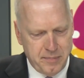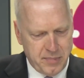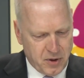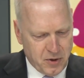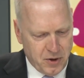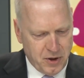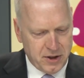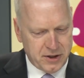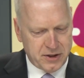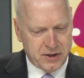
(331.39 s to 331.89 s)

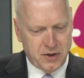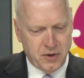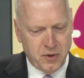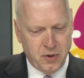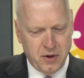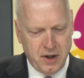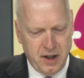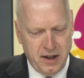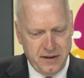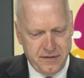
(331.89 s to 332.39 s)
because
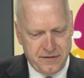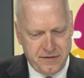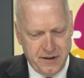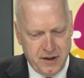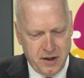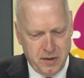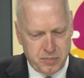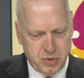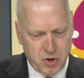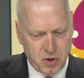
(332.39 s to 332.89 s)
you have
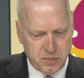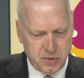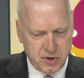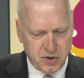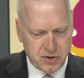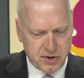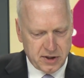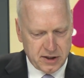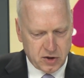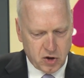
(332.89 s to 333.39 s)
brought
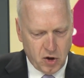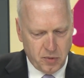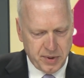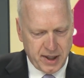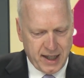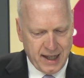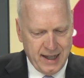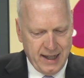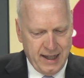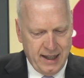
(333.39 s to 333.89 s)
into this
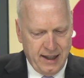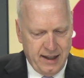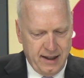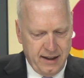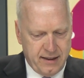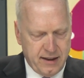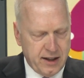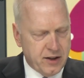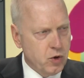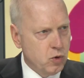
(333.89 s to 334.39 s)
topic,
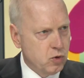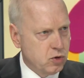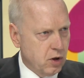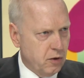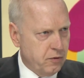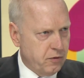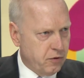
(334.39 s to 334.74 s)
is the use of